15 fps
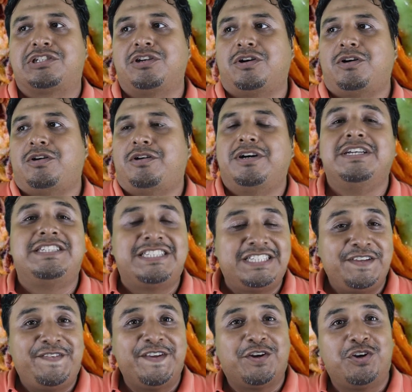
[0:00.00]
So it's
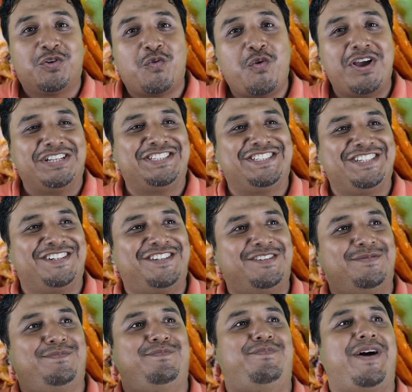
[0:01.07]
difficult question,
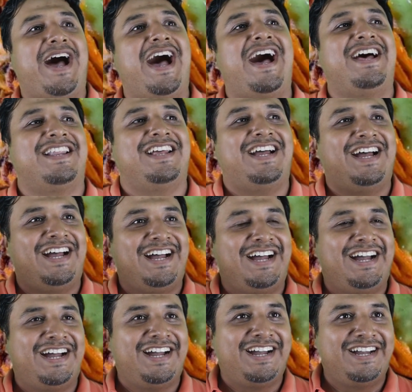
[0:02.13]
but
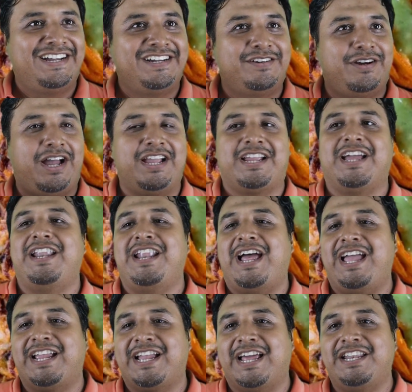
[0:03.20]
uh, I can
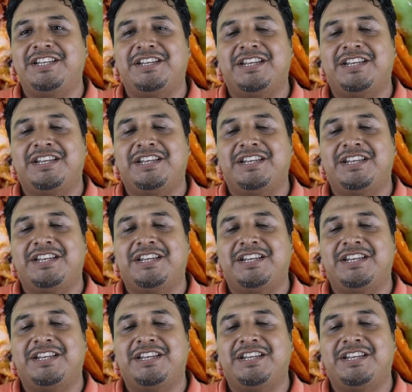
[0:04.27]
I can